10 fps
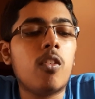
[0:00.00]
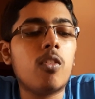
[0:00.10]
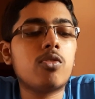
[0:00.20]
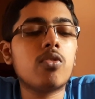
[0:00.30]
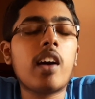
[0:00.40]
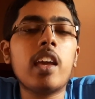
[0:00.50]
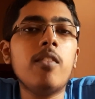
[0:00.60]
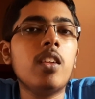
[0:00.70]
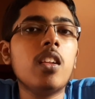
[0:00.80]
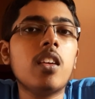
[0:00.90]
Also,
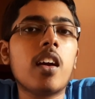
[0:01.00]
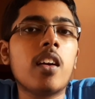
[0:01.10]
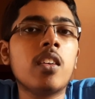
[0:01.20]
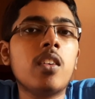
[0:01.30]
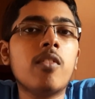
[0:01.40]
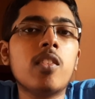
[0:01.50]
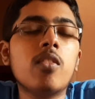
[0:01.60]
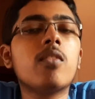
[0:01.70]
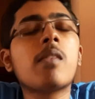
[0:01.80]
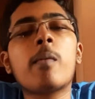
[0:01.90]
even
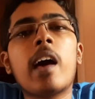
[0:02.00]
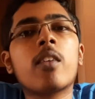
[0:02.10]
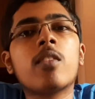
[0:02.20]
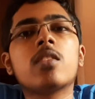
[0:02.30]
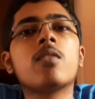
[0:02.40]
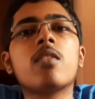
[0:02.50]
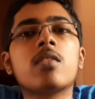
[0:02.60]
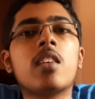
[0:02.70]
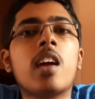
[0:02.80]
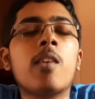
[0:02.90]
though the black version was there,